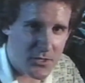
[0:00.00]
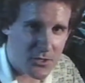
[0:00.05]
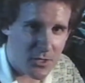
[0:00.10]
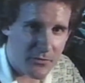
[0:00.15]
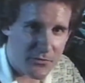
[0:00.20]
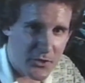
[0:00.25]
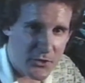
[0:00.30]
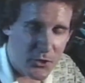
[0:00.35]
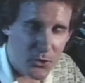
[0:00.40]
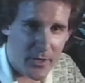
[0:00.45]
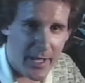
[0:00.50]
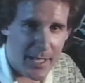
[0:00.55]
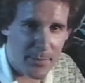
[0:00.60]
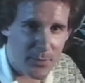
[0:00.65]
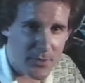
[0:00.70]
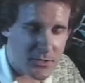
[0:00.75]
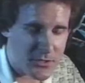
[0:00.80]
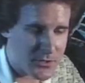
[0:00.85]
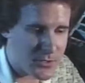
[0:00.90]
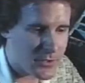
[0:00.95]
So if they do
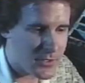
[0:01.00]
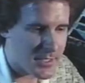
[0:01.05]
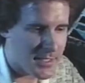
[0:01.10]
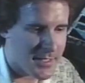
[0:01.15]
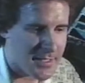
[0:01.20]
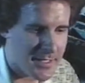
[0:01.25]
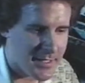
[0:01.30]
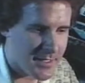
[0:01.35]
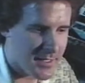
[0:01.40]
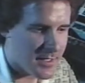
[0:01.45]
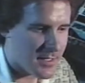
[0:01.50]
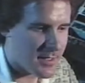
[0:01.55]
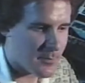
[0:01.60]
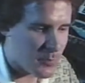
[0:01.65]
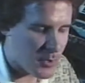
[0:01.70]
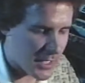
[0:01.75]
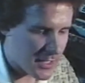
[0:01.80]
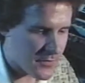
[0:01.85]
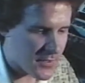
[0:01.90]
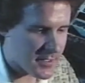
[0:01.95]
happen to
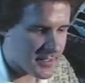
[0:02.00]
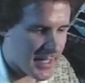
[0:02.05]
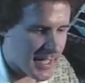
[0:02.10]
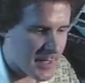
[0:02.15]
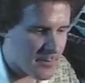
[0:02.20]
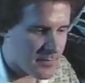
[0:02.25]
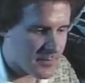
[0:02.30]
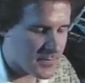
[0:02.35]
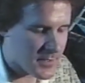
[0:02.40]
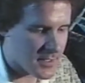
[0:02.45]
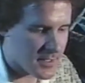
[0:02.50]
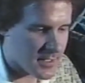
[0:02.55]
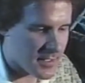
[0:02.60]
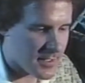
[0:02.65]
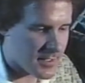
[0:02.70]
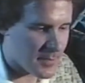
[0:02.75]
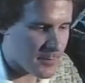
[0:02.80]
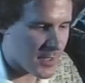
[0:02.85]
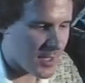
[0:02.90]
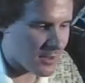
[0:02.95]
play the game
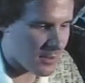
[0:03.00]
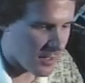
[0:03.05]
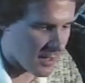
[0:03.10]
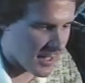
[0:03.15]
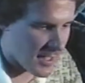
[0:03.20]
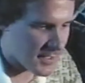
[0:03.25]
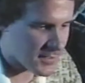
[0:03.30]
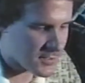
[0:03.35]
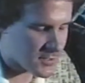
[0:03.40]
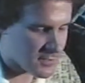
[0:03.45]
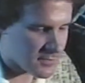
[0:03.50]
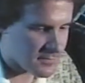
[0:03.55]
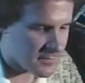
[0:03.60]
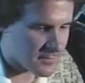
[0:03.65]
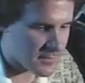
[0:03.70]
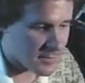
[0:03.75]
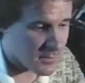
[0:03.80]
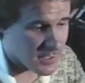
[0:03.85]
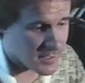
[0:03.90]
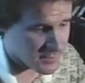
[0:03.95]
a lot,
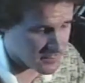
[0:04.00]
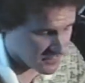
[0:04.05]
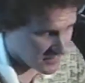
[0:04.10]
and